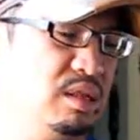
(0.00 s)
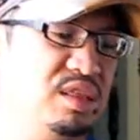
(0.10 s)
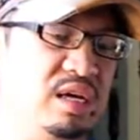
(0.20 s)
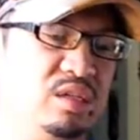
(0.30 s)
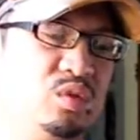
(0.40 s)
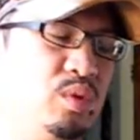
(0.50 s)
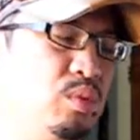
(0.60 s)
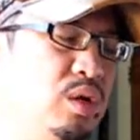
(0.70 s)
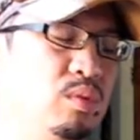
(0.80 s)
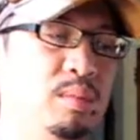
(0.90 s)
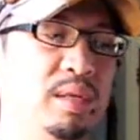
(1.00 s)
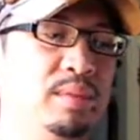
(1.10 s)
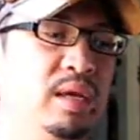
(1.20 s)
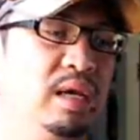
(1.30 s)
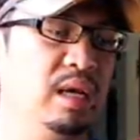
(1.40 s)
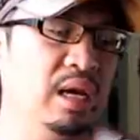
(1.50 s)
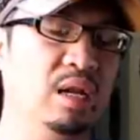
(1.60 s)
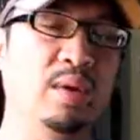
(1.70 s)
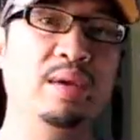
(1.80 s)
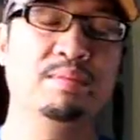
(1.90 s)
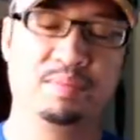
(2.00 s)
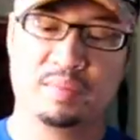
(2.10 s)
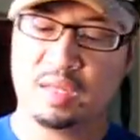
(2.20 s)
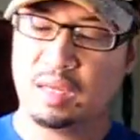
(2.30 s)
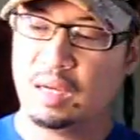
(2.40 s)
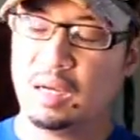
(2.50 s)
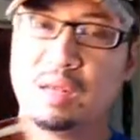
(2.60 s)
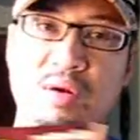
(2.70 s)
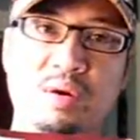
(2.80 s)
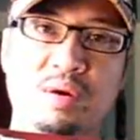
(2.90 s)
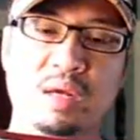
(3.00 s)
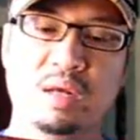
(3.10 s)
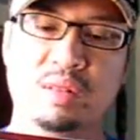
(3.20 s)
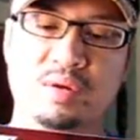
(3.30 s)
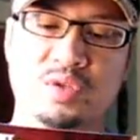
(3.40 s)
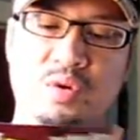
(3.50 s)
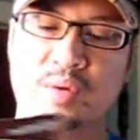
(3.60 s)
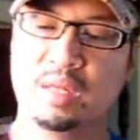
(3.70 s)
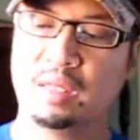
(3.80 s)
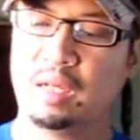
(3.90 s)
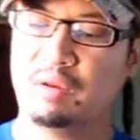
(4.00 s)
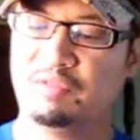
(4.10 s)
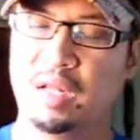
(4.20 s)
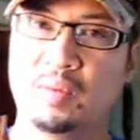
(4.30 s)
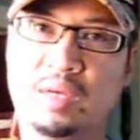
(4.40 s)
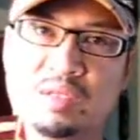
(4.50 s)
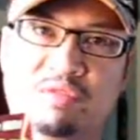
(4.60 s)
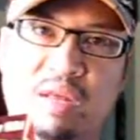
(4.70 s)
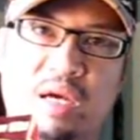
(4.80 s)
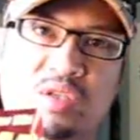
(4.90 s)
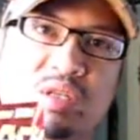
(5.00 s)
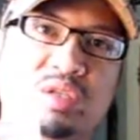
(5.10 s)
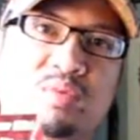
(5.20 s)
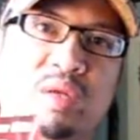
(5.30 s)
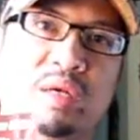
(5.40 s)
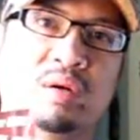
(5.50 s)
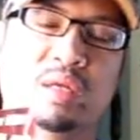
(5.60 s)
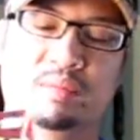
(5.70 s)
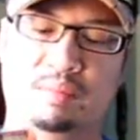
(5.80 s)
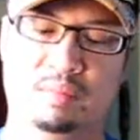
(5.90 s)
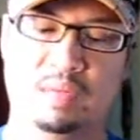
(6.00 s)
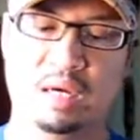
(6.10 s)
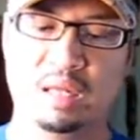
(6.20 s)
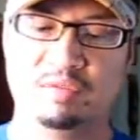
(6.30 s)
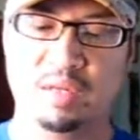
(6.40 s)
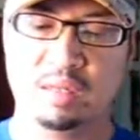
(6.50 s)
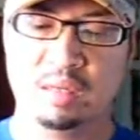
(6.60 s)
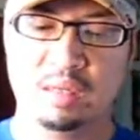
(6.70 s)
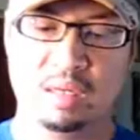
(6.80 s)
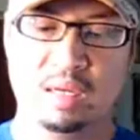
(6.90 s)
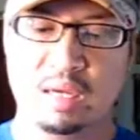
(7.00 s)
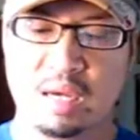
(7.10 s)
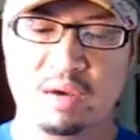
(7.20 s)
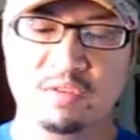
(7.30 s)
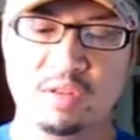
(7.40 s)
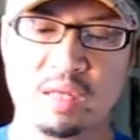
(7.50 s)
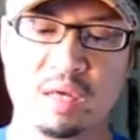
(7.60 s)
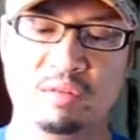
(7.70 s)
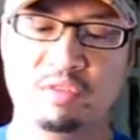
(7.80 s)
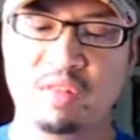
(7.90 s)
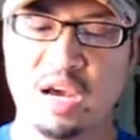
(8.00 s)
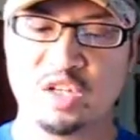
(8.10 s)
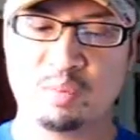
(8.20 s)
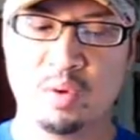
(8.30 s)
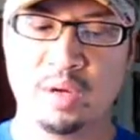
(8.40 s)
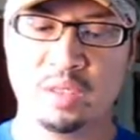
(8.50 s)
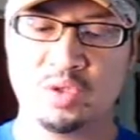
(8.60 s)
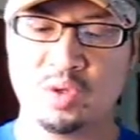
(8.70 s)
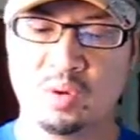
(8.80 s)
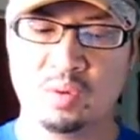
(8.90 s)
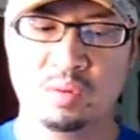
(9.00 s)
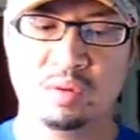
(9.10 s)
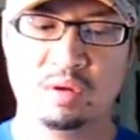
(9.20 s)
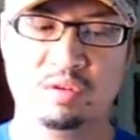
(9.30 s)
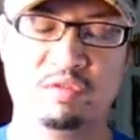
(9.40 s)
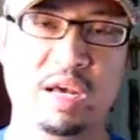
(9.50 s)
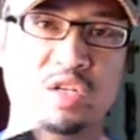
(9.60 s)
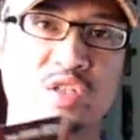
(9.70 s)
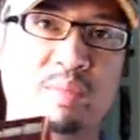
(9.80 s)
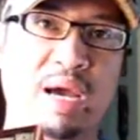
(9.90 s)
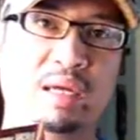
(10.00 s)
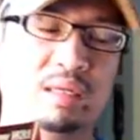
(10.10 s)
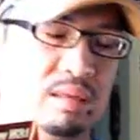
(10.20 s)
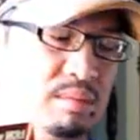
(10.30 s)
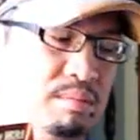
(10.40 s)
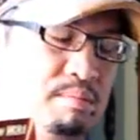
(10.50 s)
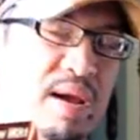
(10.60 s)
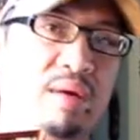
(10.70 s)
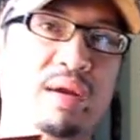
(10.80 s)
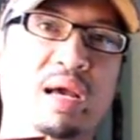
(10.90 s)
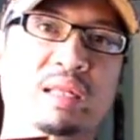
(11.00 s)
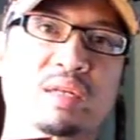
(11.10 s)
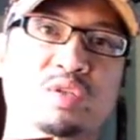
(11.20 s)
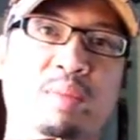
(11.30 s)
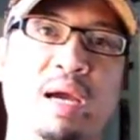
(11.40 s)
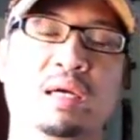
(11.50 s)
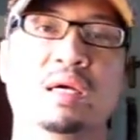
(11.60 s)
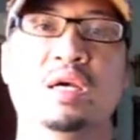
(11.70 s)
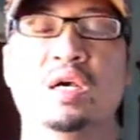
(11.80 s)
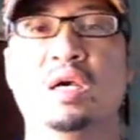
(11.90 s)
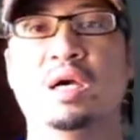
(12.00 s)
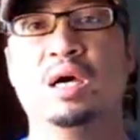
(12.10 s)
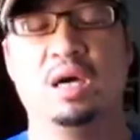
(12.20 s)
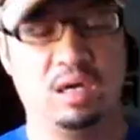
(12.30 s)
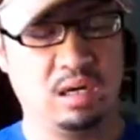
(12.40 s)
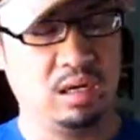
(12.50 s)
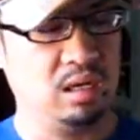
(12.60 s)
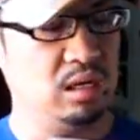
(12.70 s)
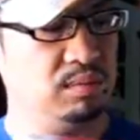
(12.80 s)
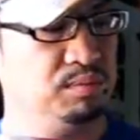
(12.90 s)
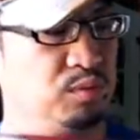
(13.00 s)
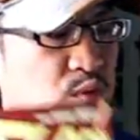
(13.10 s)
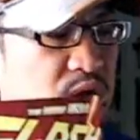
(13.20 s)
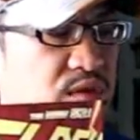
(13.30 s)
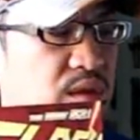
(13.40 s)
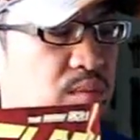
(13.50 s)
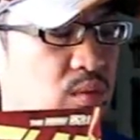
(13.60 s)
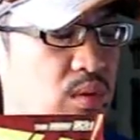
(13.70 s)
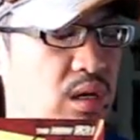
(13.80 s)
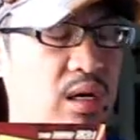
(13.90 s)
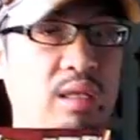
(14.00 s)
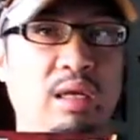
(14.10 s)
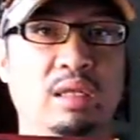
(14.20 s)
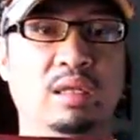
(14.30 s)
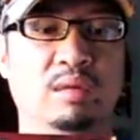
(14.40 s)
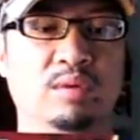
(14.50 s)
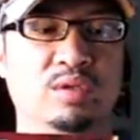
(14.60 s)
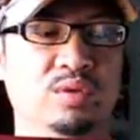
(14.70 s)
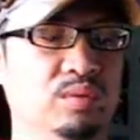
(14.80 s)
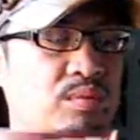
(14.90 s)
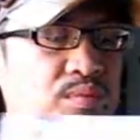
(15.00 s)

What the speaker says: things with Wonder Woman. Anyway, another storyline that I'm following is The Flash. This is really good. I love it. After they did the Flashpoint, so Flash is back. Barry Allen is back. We have the number 1 and the number 2.